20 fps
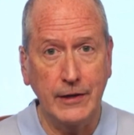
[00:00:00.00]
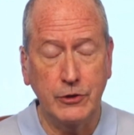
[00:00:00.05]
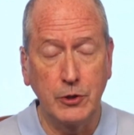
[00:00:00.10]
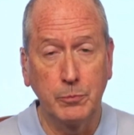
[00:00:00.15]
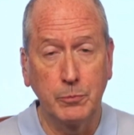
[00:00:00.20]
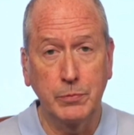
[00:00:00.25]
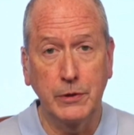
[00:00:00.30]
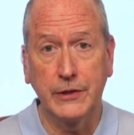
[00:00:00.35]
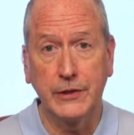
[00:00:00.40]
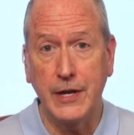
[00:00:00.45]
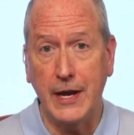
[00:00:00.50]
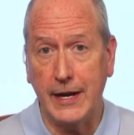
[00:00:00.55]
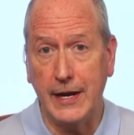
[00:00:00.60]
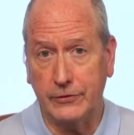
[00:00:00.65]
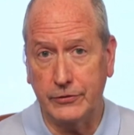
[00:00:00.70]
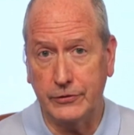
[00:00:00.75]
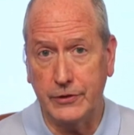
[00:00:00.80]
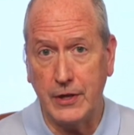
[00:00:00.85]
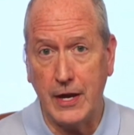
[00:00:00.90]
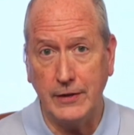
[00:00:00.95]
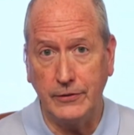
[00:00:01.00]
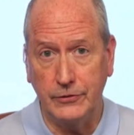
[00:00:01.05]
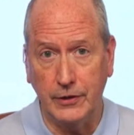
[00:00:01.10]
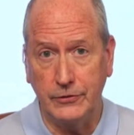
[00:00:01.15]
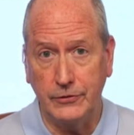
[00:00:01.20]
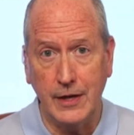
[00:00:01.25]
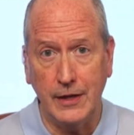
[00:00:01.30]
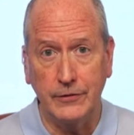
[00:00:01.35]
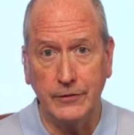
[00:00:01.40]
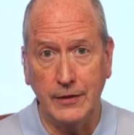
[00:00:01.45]
protect
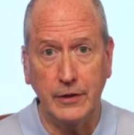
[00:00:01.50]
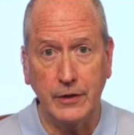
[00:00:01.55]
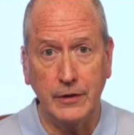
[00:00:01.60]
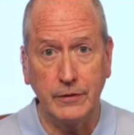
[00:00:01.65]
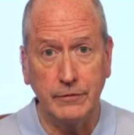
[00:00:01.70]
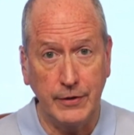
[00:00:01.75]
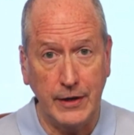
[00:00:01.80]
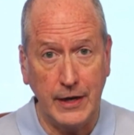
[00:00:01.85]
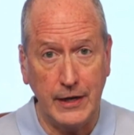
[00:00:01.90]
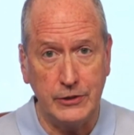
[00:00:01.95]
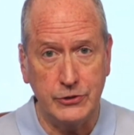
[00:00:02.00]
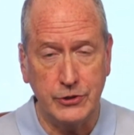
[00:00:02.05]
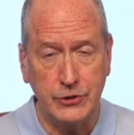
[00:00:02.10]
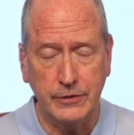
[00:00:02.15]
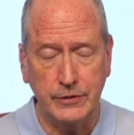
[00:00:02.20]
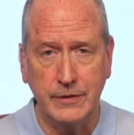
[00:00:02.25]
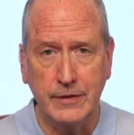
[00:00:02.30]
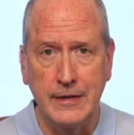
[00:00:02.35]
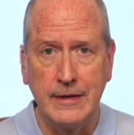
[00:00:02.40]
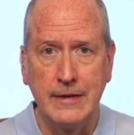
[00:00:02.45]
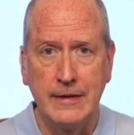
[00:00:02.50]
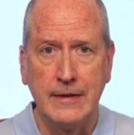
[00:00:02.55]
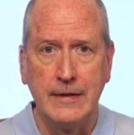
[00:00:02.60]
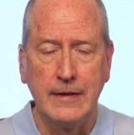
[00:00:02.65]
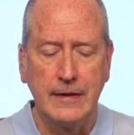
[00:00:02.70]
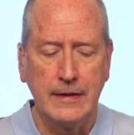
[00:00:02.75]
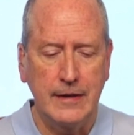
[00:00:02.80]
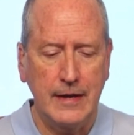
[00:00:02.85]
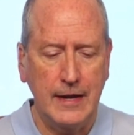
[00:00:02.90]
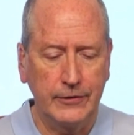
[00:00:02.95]
states against invasion.
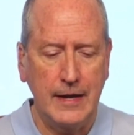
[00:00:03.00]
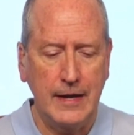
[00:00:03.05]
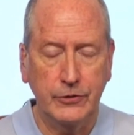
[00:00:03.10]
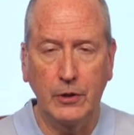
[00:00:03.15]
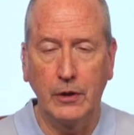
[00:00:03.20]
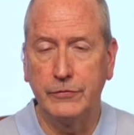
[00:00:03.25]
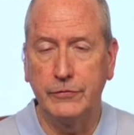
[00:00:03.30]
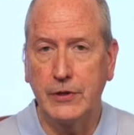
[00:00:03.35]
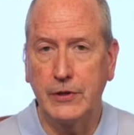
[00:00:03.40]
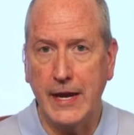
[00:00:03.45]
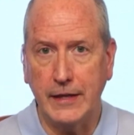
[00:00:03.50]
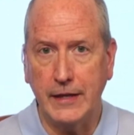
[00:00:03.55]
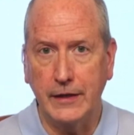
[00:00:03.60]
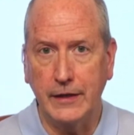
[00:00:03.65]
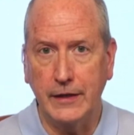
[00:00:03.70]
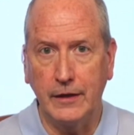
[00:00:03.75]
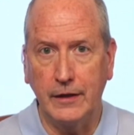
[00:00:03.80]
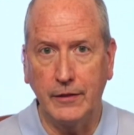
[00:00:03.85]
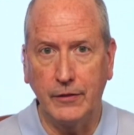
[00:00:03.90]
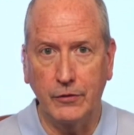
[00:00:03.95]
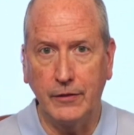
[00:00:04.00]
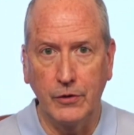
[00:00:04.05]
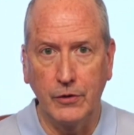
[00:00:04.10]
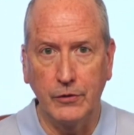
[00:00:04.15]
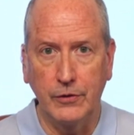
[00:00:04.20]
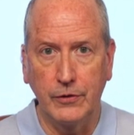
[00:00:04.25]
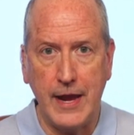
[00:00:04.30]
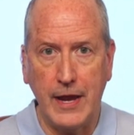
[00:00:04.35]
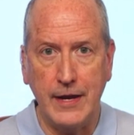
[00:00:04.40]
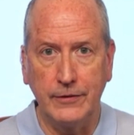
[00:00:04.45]
And so they've taken it into their
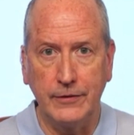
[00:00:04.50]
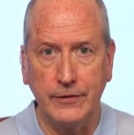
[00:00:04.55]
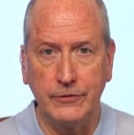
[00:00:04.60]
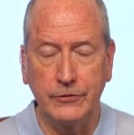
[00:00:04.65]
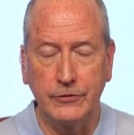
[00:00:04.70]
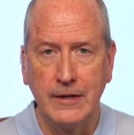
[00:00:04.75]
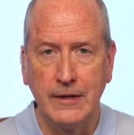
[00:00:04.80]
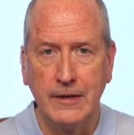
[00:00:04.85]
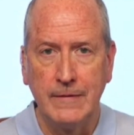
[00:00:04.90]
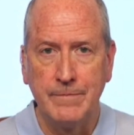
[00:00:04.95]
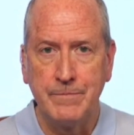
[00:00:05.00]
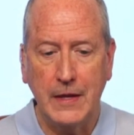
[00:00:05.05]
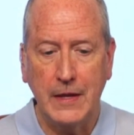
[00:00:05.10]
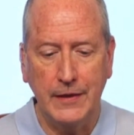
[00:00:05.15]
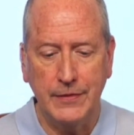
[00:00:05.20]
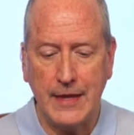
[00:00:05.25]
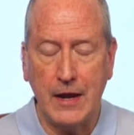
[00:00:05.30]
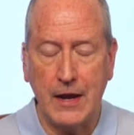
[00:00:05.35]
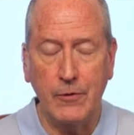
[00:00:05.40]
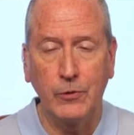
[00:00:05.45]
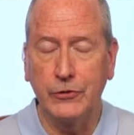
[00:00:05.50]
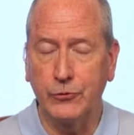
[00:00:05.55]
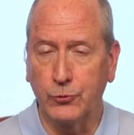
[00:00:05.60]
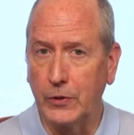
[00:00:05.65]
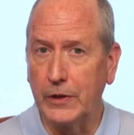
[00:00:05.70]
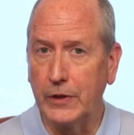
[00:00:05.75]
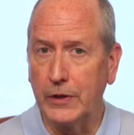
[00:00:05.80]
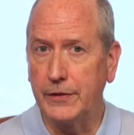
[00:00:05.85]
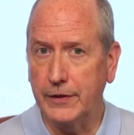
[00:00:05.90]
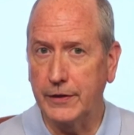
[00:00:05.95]
own hands. And that was
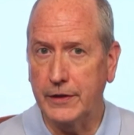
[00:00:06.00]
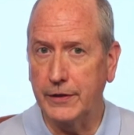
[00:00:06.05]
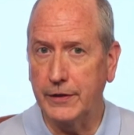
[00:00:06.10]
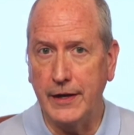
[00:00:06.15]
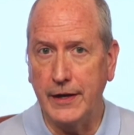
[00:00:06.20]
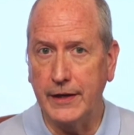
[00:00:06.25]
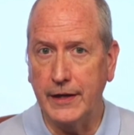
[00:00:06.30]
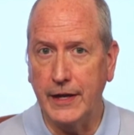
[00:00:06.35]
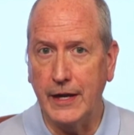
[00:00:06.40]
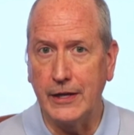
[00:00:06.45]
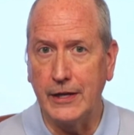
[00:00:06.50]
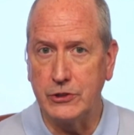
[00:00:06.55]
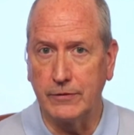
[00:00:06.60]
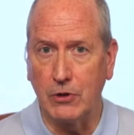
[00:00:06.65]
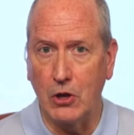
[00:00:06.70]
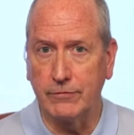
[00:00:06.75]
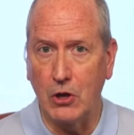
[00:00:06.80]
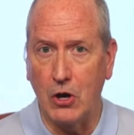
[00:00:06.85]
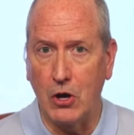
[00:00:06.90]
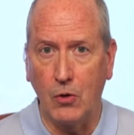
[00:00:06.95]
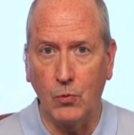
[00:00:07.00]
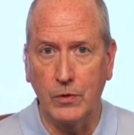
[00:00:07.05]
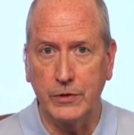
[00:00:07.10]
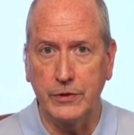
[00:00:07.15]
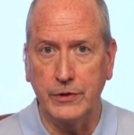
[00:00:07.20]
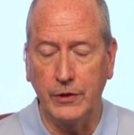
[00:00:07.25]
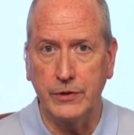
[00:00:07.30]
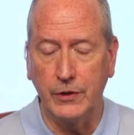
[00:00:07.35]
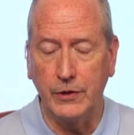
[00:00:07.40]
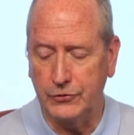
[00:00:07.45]
really the cutting edge of law.
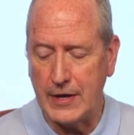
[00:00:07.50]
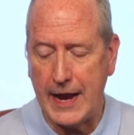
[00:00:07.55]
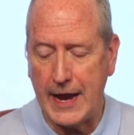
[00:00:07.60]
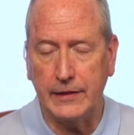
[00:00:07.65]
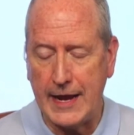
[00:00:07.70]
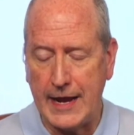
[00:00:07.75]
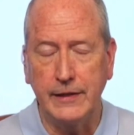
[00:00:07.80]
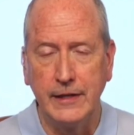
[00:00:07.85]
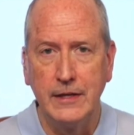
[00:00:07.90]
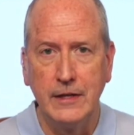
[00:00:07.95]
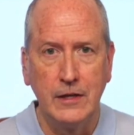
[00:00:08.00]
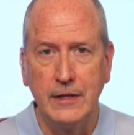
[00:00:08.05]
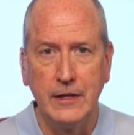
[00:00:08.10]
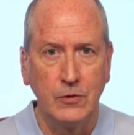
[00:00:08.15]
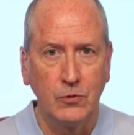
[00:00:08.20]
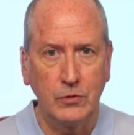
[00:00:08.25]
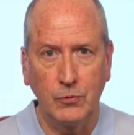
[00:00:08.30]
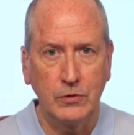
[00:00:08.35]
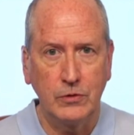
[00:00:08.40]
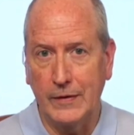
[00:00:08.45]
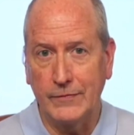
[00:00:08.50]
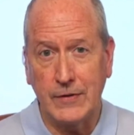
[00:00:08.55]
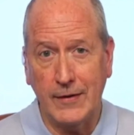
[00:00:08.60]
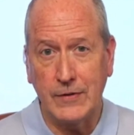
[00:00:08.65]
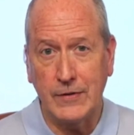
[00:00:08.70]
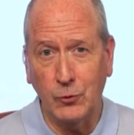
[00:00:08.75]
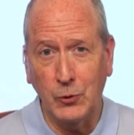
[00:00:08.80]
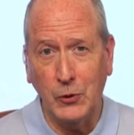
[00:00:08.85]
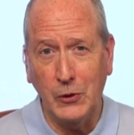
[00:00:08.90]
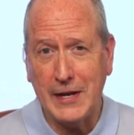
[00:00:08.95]
You know, exactly. We've
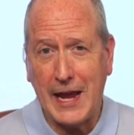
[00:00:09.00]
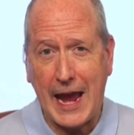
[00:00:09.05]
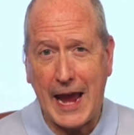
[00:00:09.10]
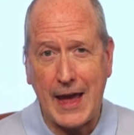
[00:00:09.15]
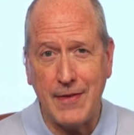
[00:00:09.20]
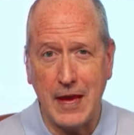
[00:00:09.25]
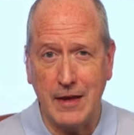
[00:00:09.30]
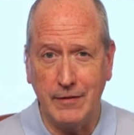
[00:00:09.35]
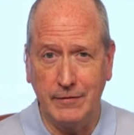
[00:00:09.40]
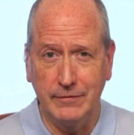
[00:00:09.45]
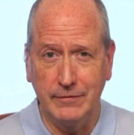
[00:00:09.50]
never really had that